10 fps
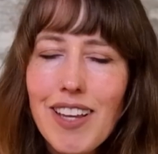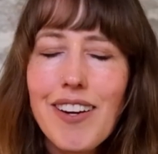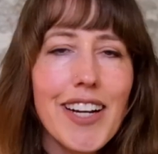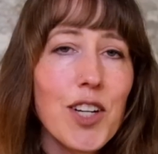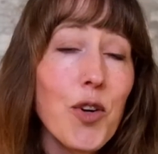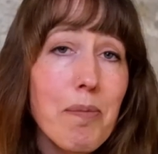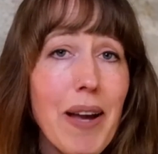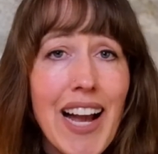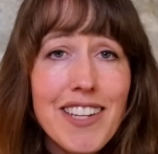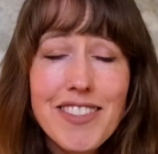All right, going
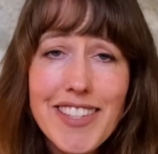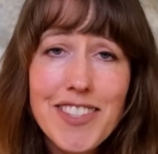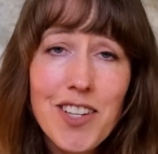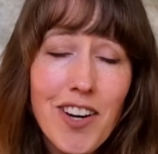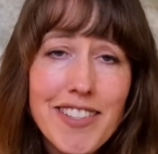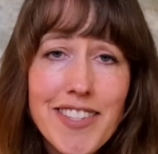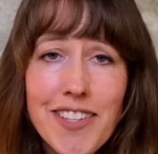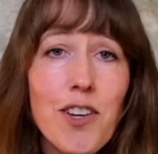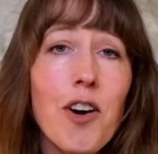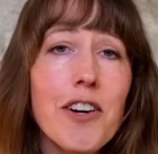back to this content
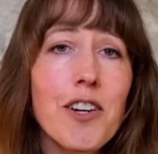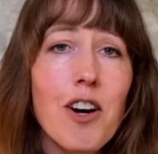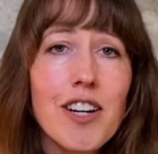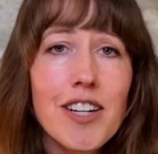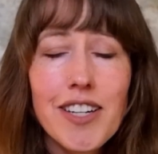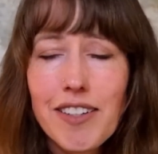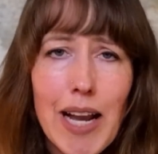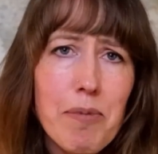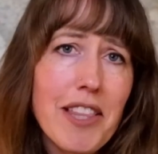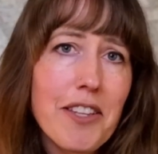on our
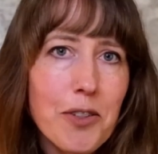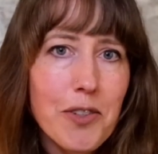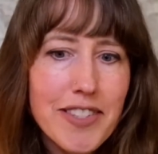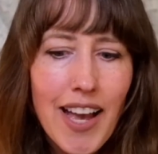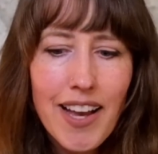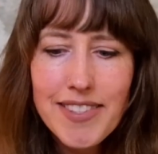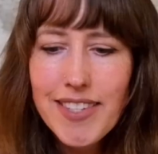hypothetical SaaS,